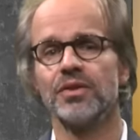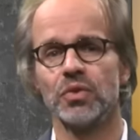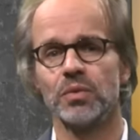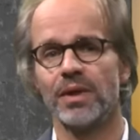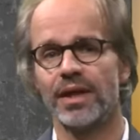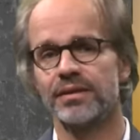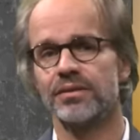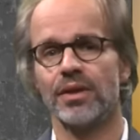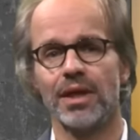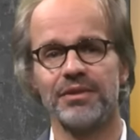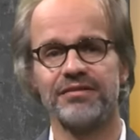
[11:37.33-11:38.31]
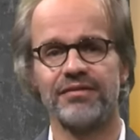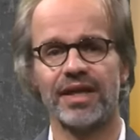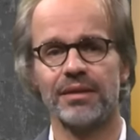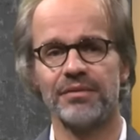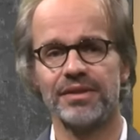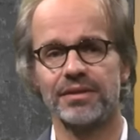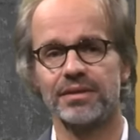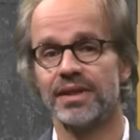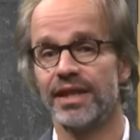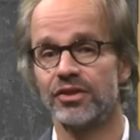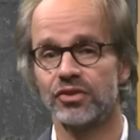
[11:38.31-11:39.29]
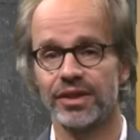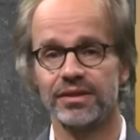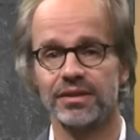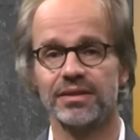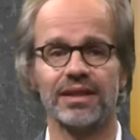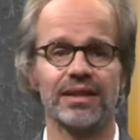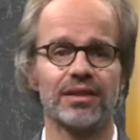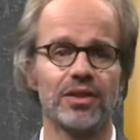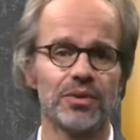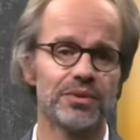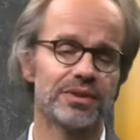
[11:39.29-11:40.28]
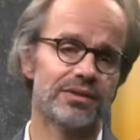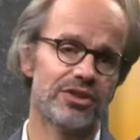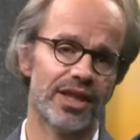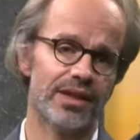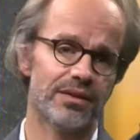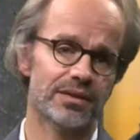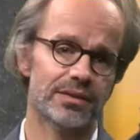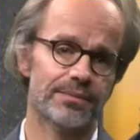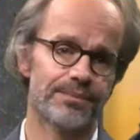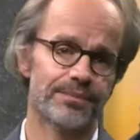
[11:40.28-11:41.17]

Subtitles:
towards urban environments and structures that include change